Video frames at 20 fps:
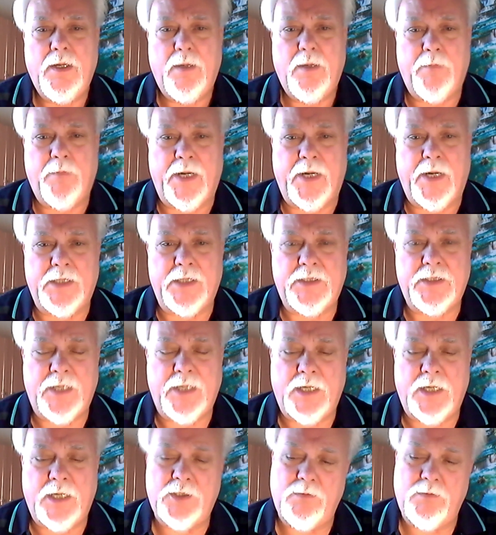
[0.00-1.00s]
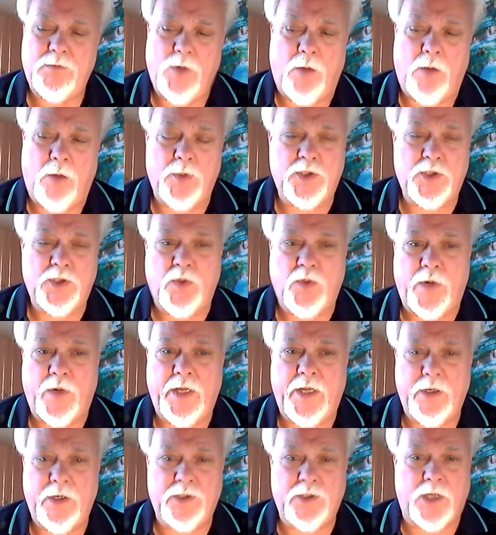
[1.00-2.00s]
but uh, almost 20
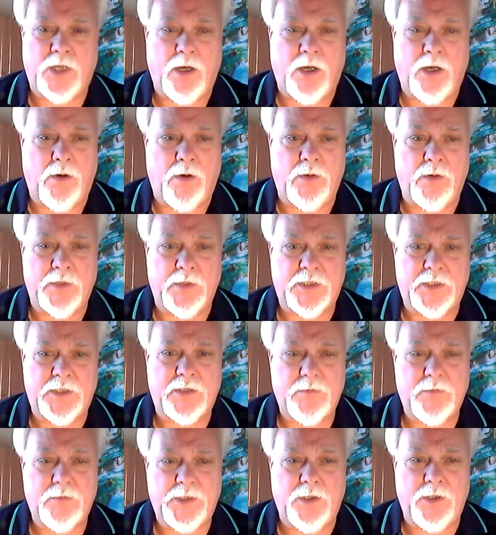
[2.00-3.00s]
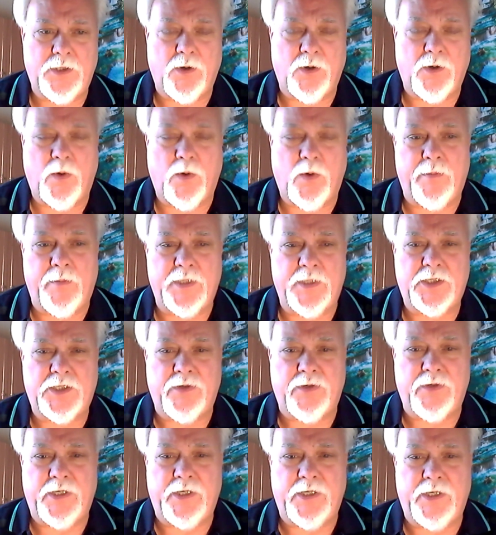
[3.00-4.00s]
years ago, it was still quite a
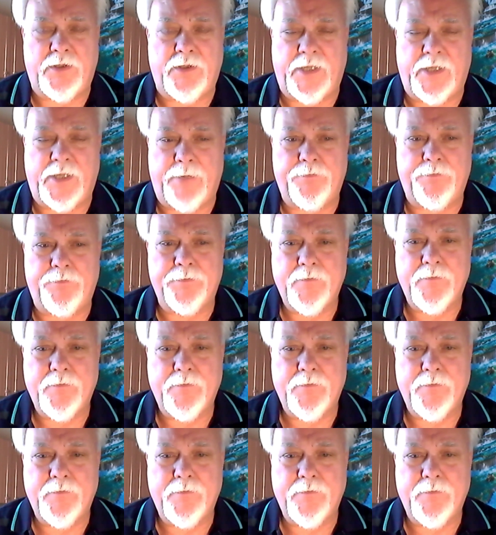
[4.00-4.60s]
mystery to them.